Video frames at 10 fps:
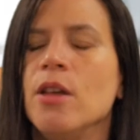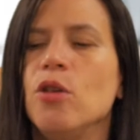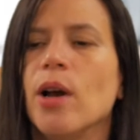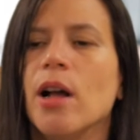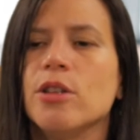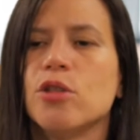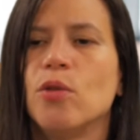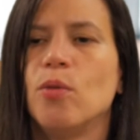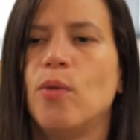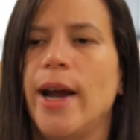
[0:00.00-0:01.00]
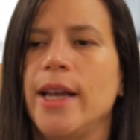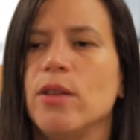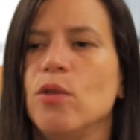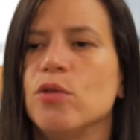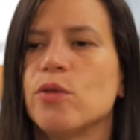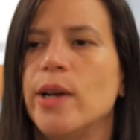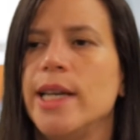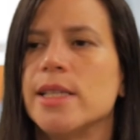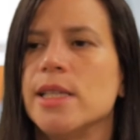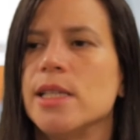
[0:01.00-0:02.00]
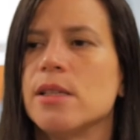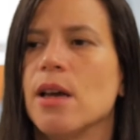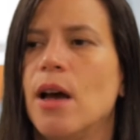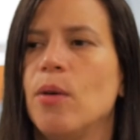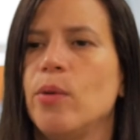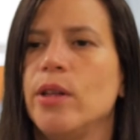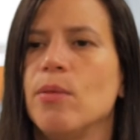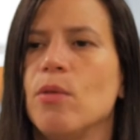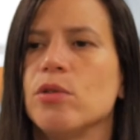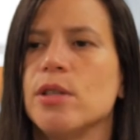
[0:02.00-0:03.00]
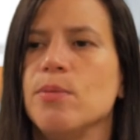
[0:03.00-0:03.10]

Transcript: You can also write news releases with the most